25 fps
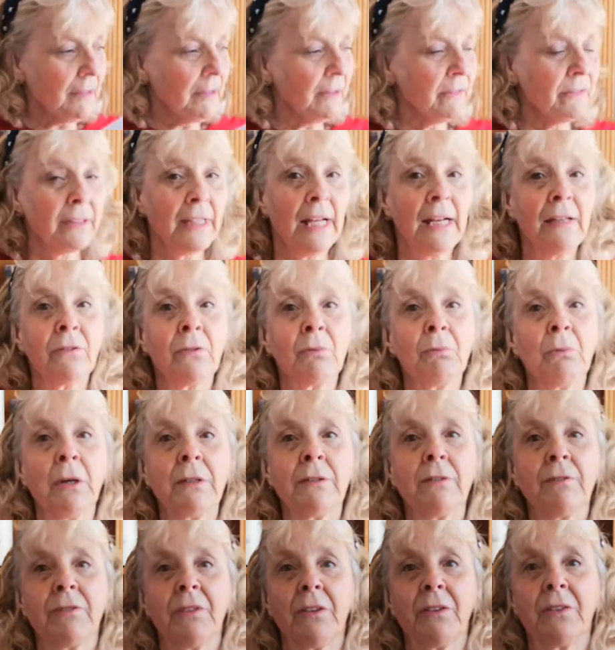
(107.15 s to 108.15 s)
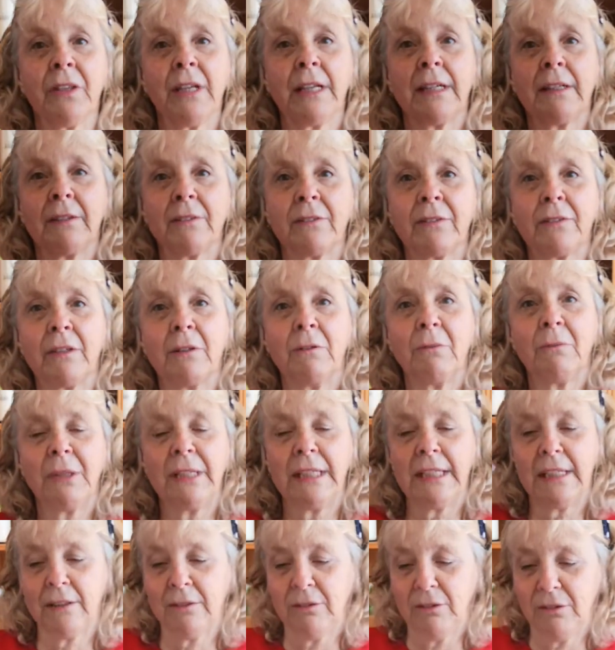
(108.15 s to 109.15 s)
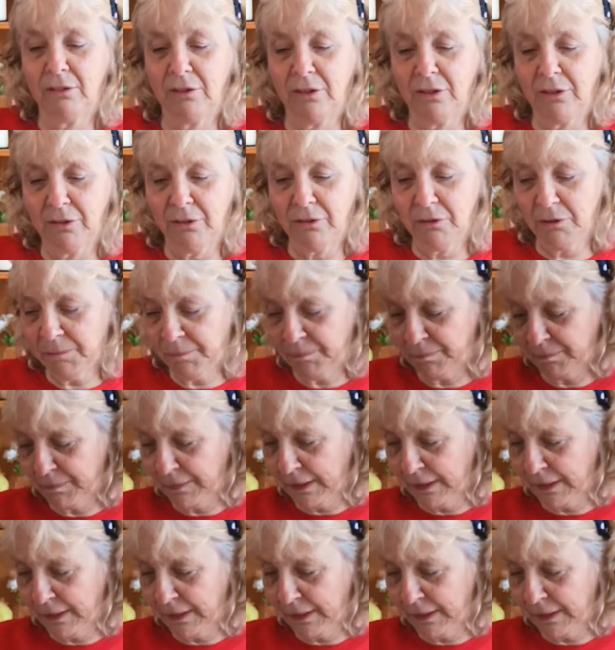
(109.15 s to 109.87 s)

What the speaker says: So that's one of the things that we can do.